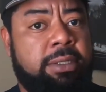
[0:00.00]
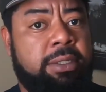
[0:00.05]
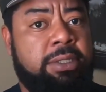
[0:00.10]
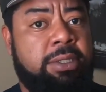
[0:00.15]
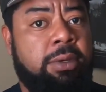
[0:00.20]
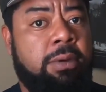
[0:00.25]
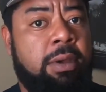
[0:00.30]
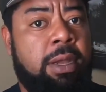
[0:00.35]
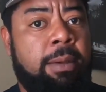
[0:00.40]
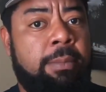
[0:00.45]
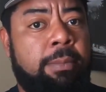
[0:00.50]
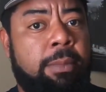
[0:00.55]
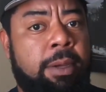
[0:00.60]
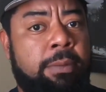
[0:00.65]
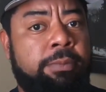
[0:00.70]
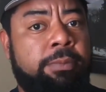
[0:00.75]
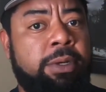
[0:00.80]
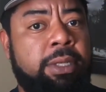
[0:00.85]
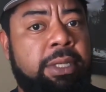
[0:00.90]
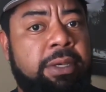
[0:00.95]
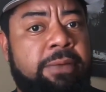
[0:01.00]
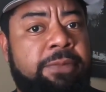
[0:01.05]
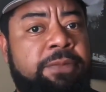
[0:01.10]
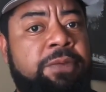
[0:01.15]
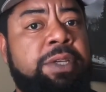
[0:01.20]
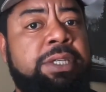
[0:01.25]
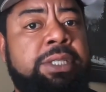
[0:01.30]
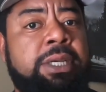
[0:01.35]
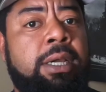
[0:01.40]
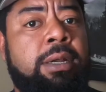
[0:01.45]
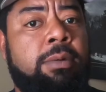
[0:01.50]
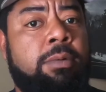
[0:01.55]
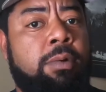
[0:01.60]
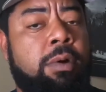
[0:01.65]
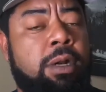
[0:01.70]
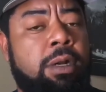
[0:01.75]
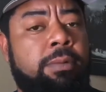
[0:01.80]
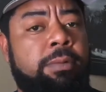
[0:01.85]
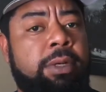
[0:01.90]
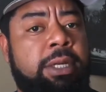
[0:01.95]
So I'm really a fish out of
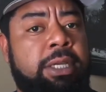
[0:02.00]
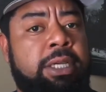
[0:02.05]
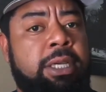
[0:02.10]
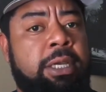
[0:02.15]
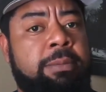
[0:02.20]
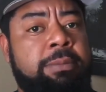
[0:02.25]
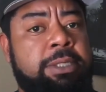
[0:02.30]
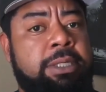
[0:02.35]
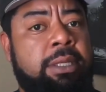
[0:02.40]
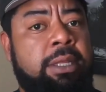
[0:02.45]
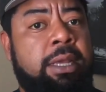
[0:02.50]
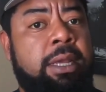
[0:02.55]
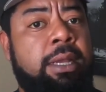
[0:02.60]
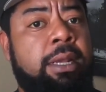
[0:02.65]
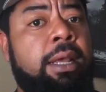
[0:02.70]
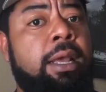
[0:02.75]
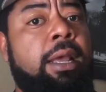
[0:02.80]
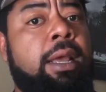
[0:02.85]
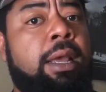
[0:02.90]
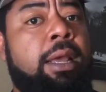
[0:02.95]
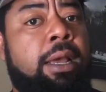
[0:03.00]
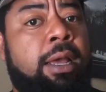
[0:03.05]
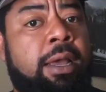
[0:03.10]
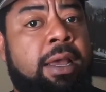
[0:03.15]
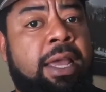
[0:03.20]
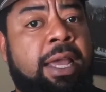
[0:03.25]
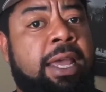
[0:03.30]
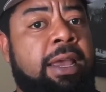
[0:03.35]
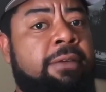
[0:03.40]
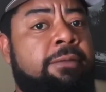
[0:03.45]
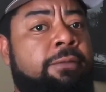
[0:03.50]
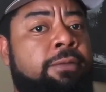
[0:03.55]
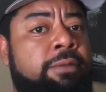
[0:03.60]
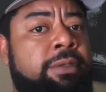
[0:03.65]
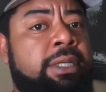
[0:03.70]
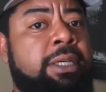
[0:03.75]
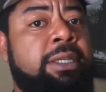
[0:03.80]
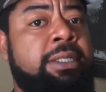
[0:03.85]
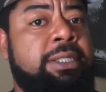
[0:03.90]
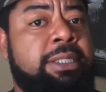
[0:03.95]
water when it comes to that. I have
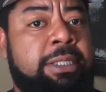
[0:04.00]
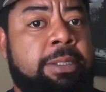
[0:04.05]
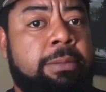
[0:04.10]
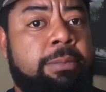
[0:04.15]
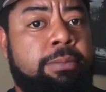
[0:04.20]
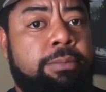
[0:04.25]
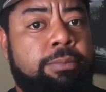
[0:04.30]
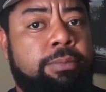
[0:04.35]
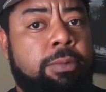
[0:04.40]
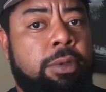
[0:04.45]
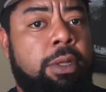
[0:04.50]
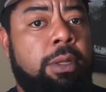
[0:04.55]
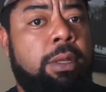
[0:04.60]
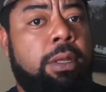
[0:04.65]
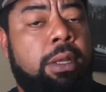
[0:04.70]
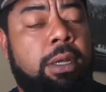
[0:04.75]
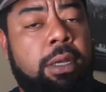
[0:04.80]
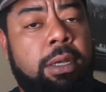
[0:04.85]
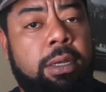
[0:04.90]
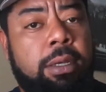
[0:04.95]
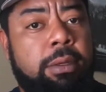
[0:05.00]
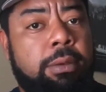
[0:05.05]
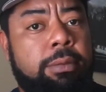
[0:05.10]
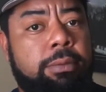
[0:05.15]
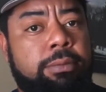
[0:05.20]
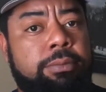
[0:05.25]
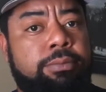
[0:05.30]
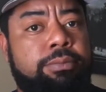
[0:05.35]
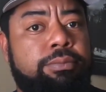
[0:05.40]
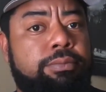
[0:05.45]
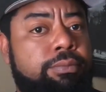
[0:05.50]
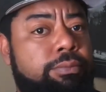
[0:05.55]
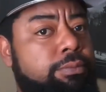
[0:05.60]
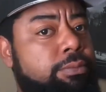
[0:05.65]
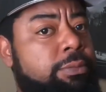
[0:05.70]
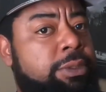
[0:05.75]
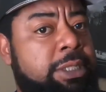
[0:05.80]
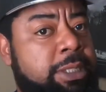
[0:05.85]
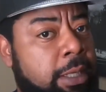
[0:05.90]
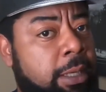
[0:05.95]
done some
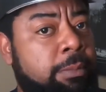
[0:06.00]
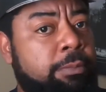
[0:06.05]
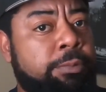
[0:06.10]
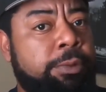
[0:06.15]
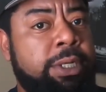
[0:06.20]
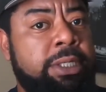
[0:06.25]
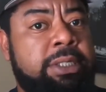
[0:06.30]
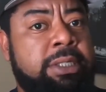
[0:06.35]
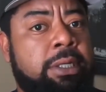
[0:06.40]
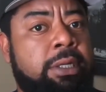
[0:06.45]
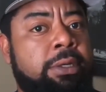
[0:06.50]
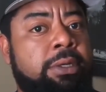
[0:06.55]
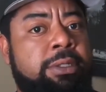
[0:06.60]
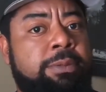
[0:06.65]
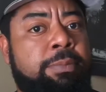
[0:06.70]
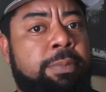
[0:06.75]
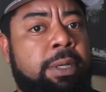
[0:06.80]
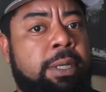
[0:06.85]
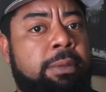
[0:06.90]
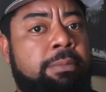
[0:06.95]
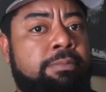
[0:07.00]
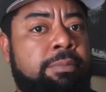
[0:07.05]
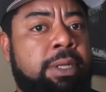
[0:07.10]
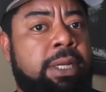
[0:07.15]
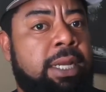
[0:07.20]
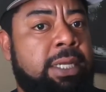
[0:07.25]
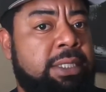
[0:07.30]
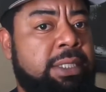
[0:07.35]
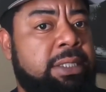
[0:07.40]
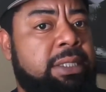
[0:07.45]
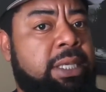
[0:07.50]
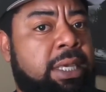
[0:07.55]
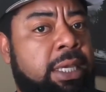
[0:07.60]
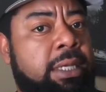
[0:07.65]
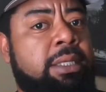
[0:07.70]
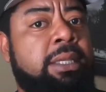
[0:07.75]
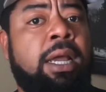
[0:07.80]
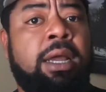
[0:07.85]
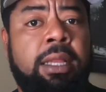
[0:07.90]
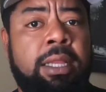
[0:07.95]
research, but I just kicked
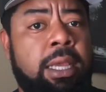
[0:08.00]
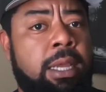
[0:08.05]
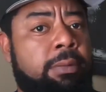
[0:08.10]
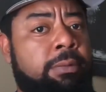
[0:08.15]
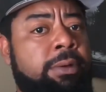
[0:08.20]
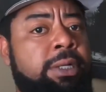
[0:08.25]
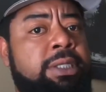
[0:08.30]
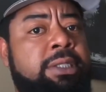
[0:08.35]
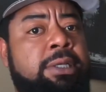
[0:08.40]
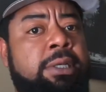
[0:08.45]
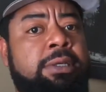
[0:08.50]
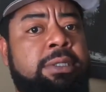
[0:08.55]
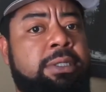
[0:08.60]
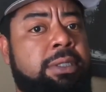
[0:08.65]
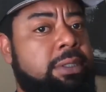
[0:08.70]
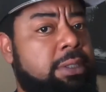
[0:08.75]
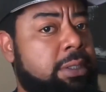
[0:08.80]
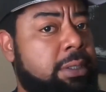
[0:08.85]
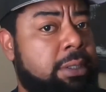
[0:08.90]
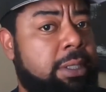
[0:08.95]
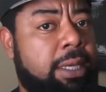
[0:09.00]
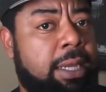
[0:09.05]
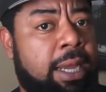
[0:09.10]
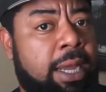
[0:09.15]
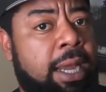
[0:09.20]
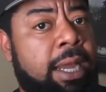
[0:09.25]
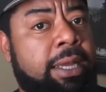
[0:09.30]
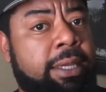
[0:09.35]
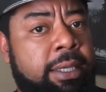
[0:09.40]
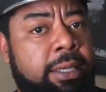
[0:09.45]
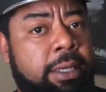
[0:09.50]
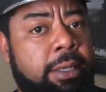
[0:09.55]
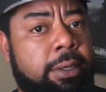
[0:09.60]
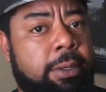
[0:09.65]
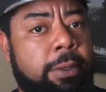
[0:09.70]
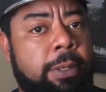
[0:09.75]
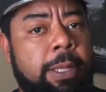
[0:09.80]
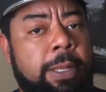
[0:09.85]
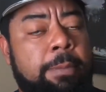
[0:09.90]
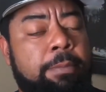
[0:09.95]
all that research into high gear
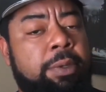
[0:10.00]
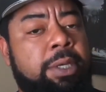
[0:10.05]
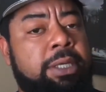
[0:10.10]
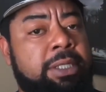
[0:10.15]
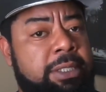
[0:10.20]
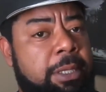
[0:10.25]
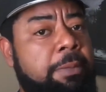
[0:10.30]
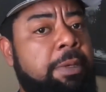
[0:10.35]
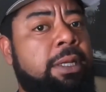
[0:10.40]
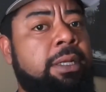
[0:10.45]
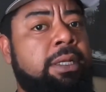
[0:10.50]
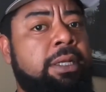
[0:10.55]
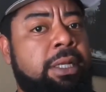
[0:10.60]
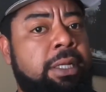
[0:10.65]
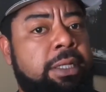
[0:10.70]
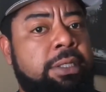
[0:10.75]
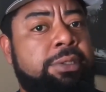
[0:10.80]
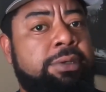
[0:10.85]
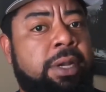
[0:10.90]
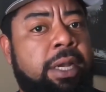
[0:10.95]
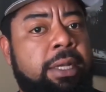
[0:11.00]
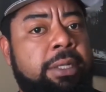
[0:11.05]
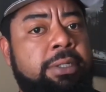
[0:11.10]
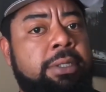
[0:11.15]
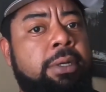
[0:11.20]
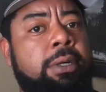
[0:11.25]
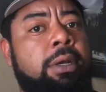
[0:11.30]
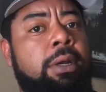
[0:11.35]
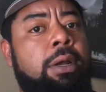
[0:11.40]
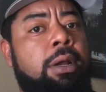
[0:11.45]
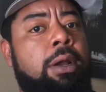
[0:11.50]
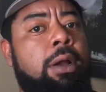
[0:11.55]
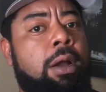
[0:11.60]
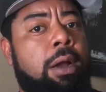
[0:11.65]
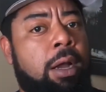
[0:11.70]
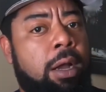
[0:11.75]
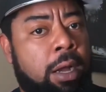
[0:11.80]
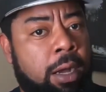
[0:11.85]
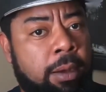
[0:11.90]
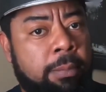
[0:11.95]
because I'm gonna need a tractor
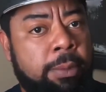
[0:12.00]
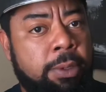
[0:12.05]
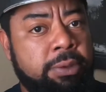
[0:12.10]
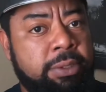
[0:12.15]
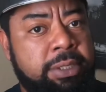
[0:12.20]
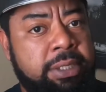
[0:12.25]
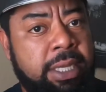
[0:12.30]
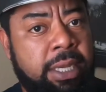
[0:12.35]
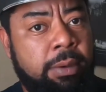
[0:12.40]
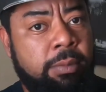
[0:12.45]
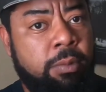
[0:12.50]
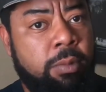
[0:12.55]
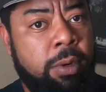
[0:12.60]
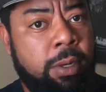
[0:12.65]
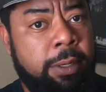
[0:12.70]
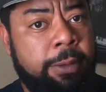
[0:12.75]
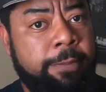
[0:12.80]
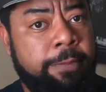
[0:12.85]
almost day one.